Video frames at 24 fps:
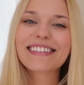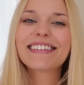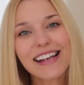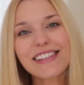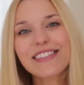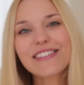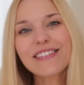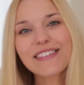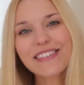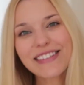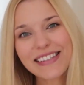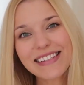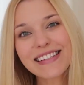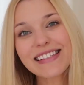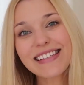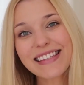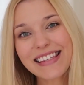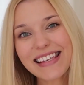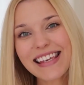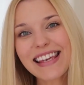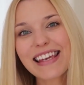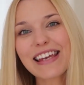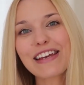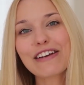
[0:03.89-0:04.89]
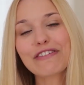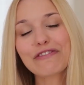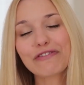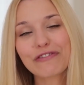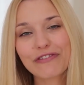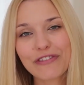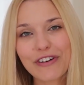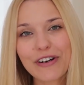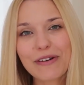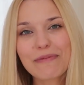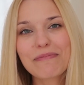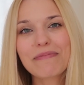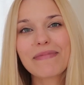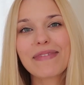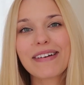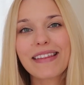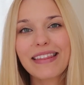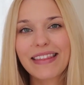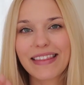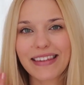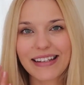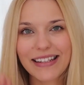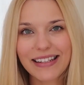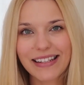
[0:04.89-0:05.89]
As you can see from
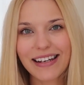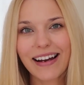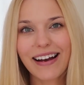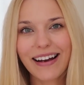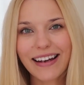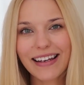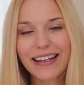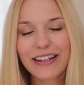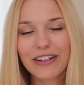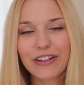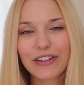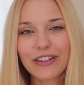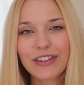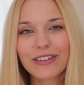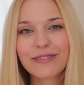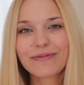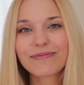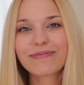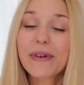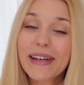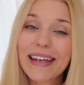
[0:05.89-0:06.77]
the title,